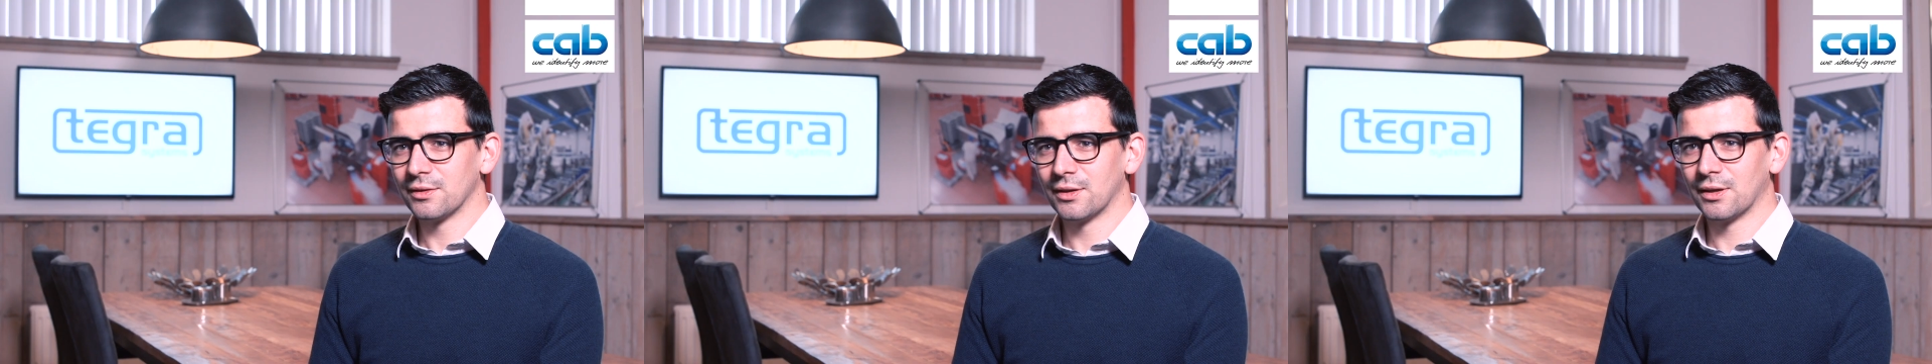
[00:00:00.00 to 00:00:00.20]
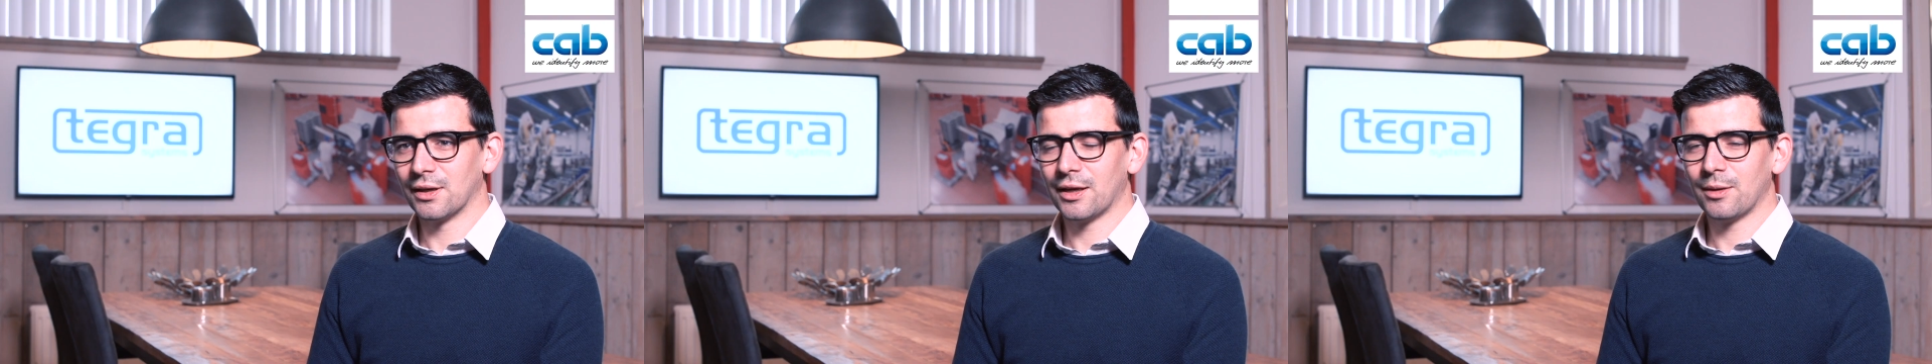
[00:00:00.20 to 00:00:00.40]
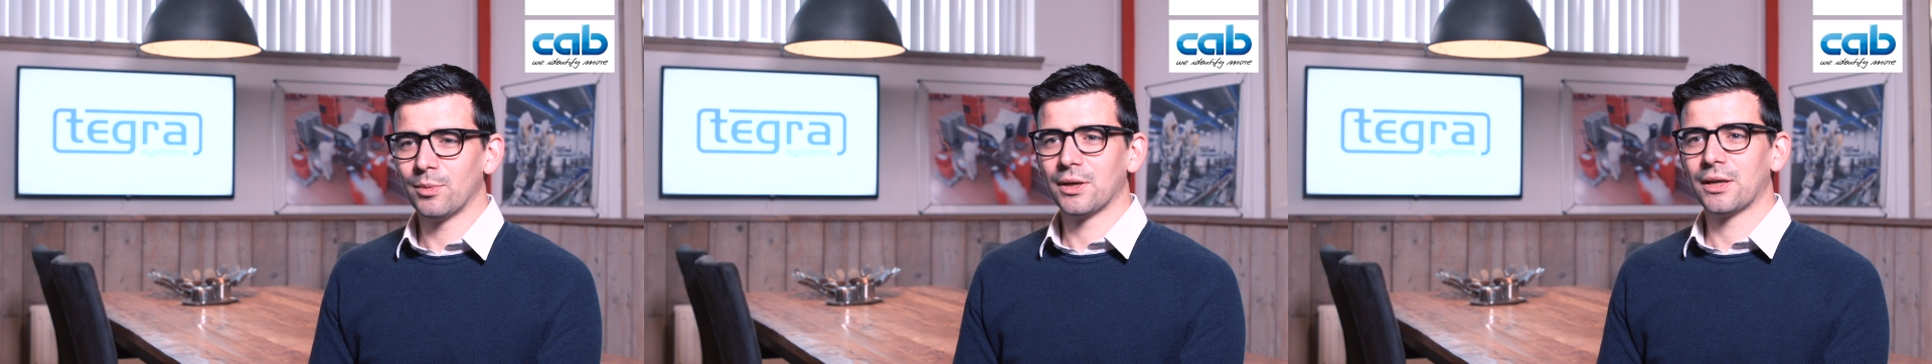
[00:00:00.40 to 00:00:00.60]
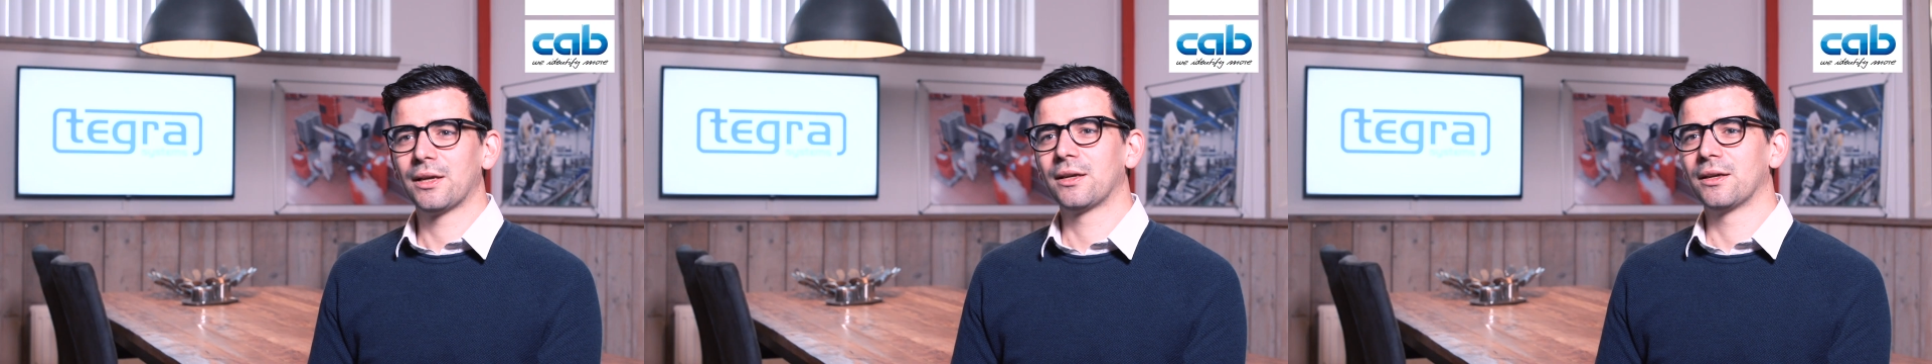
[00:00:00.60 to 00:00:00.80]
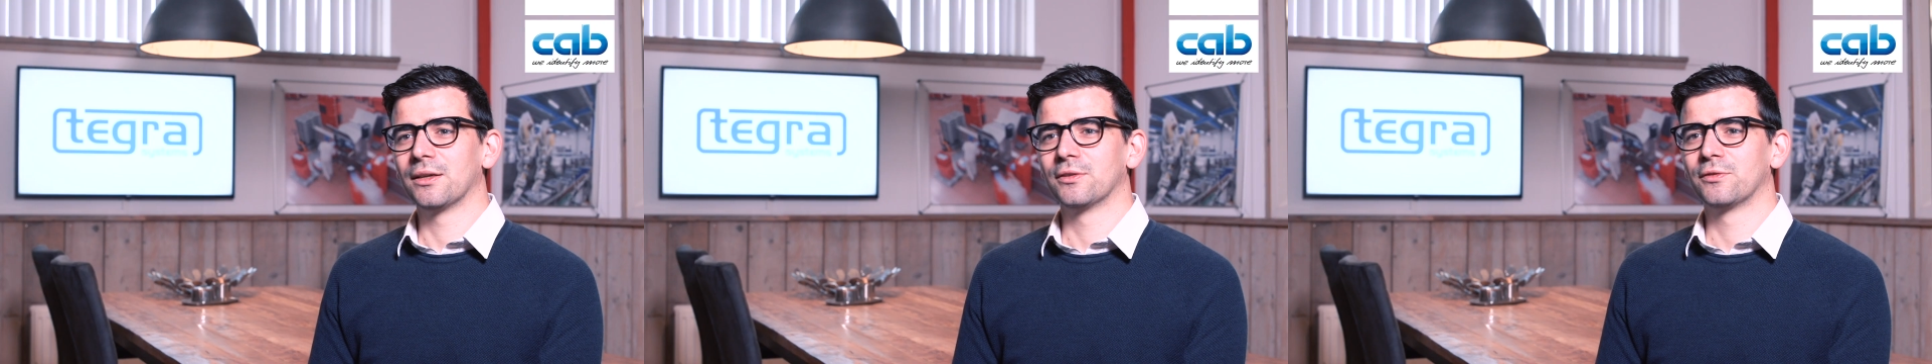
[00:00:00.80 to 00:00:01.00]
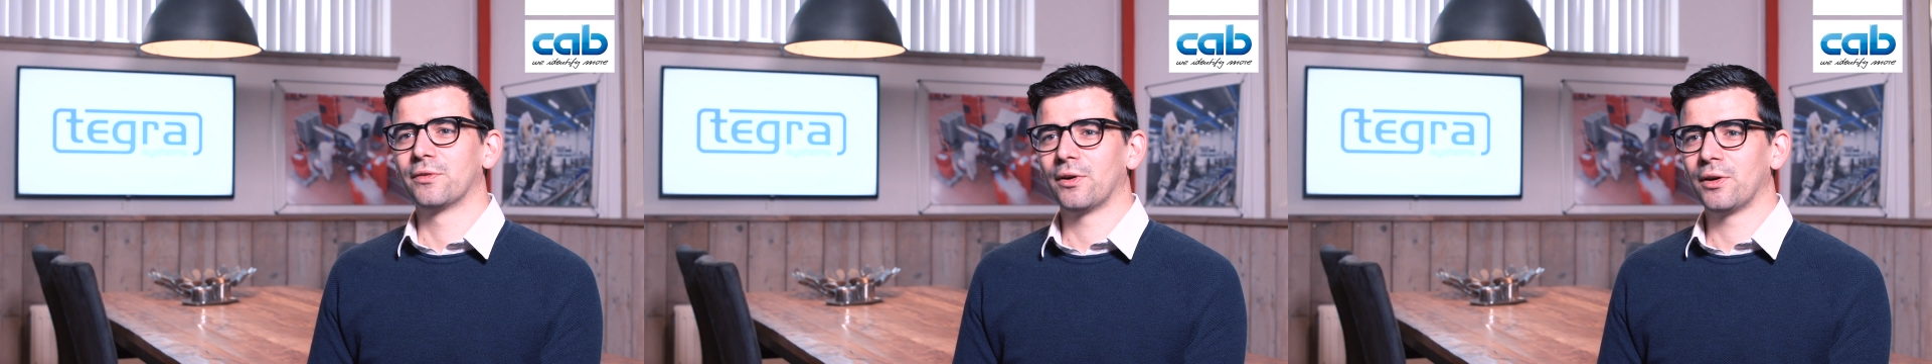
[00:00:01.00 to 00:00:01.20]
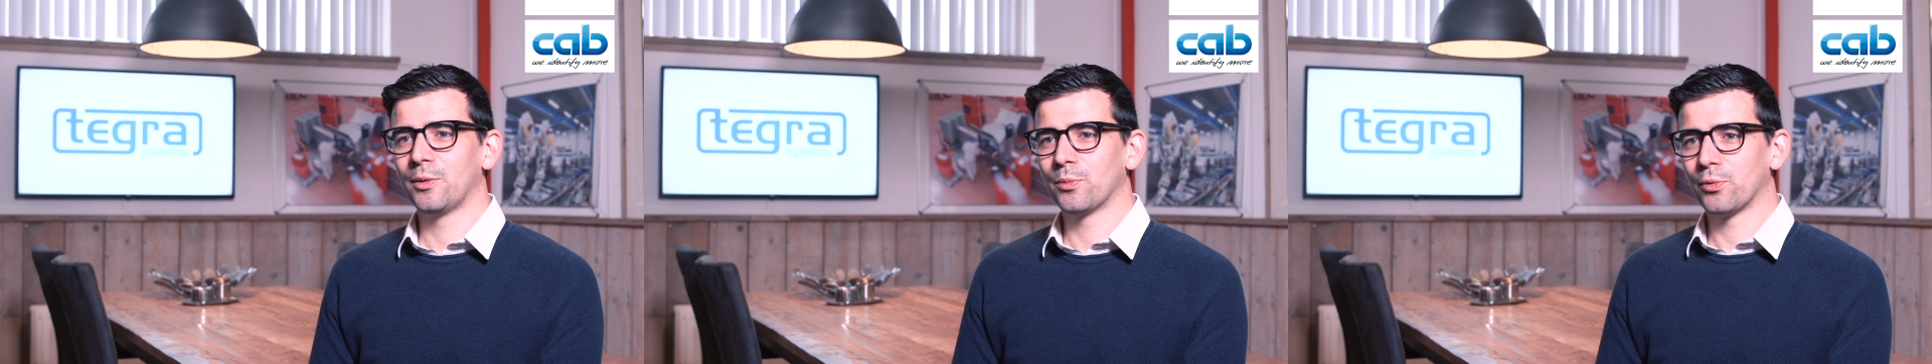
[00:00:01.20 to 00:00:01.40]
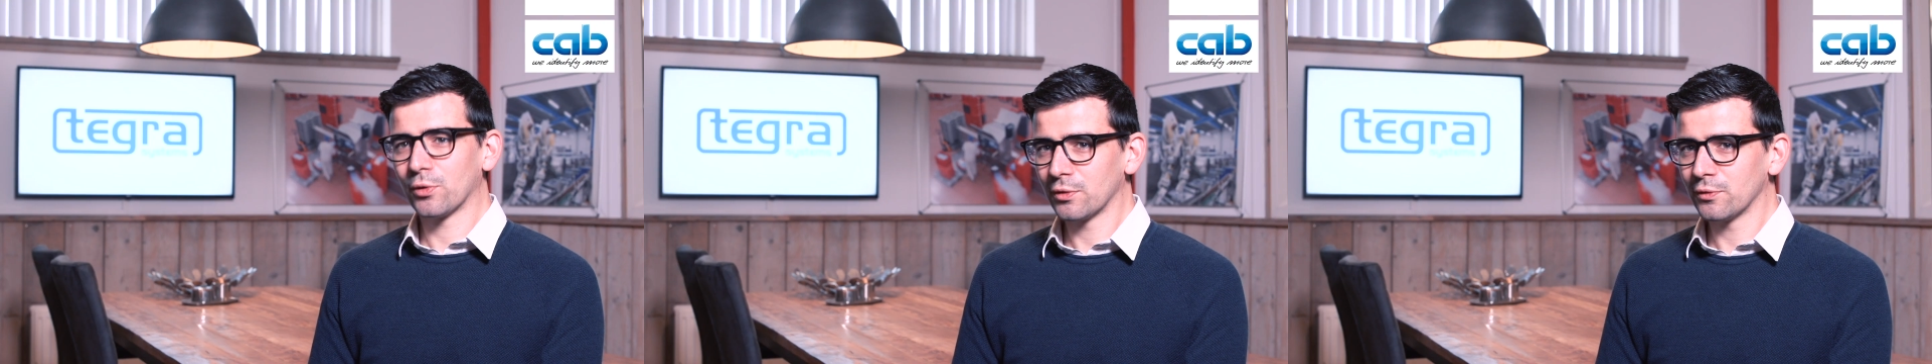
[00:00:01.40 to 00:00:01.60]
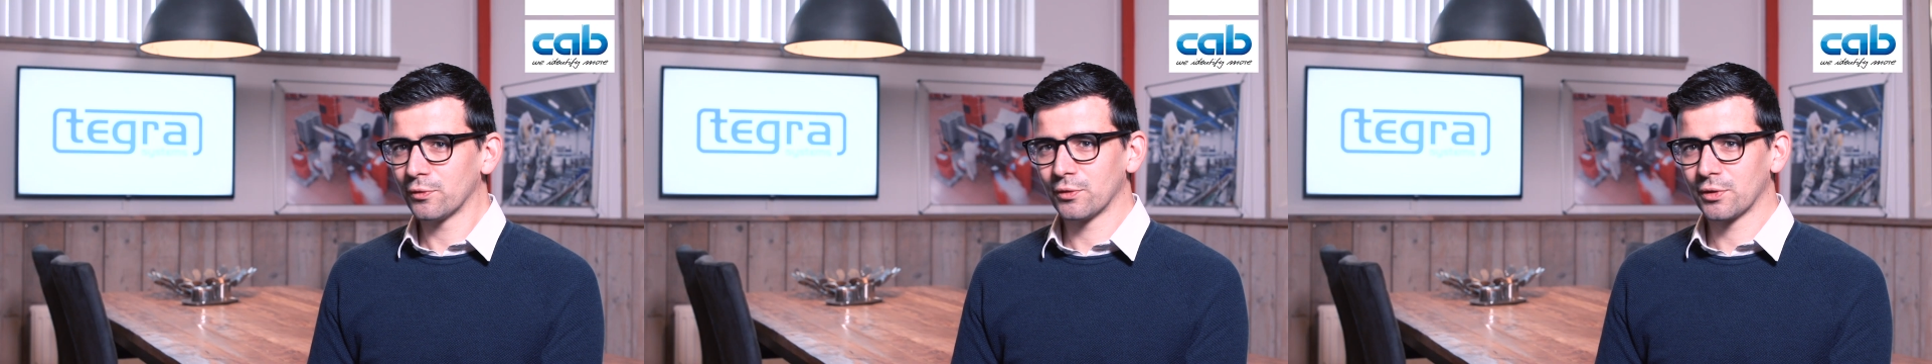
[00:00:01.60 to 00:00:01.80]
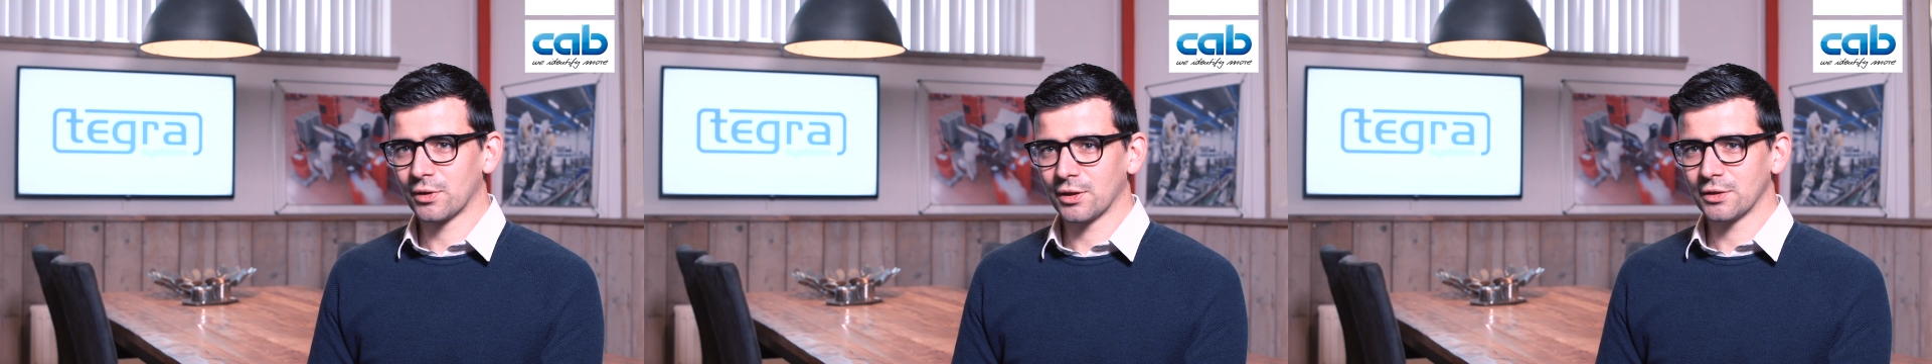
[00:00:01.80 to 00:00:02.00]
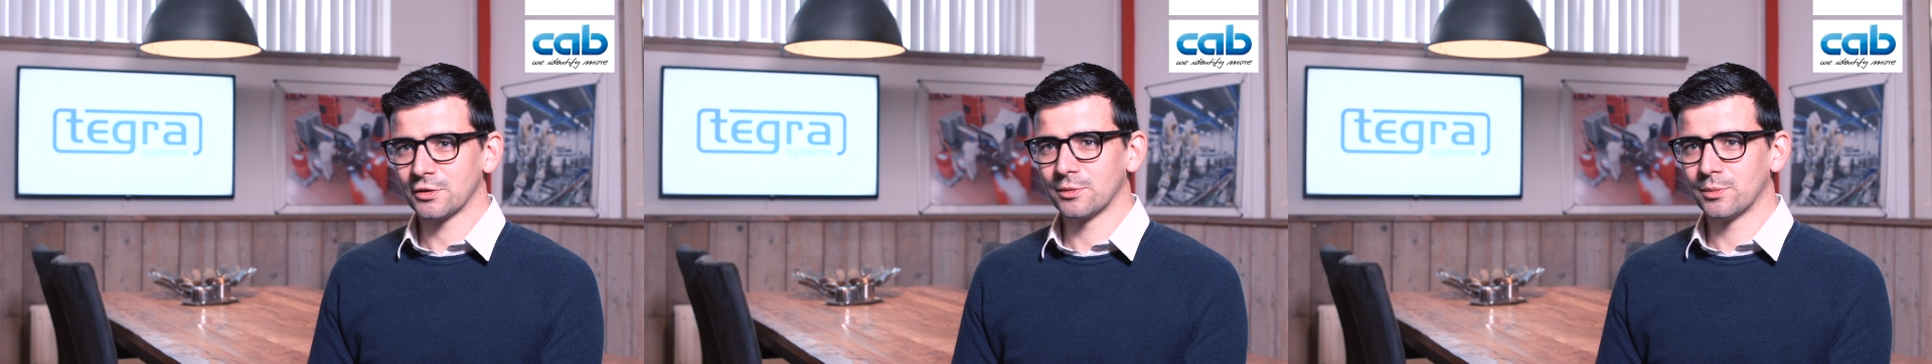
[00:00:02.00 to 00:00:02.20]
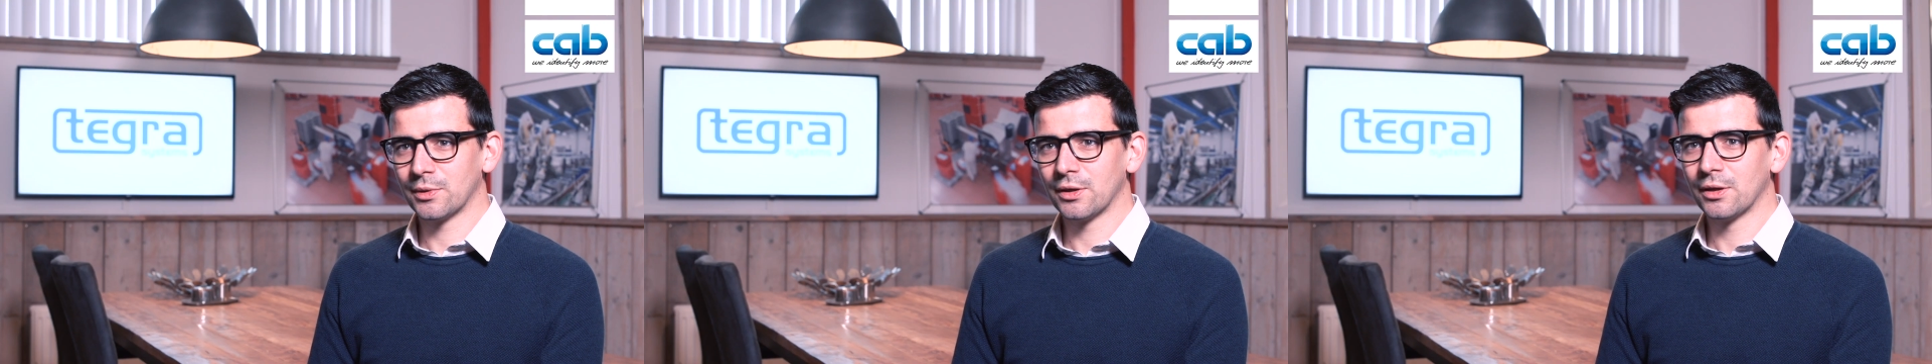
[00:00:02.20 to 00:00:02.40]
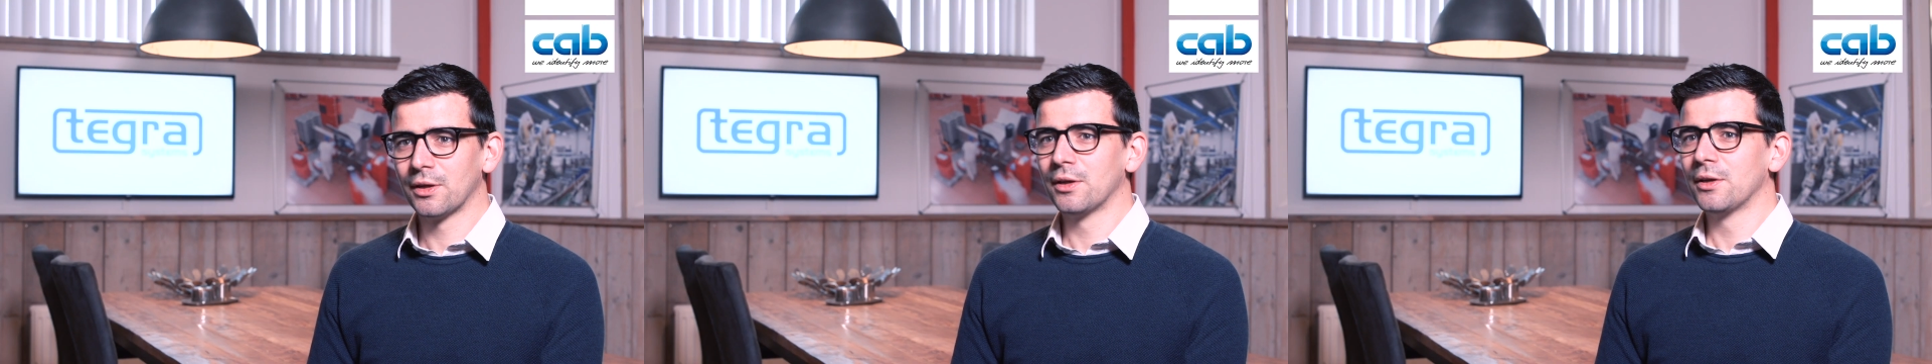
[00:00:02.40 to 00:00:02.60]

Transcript: The labeling is very important for the customer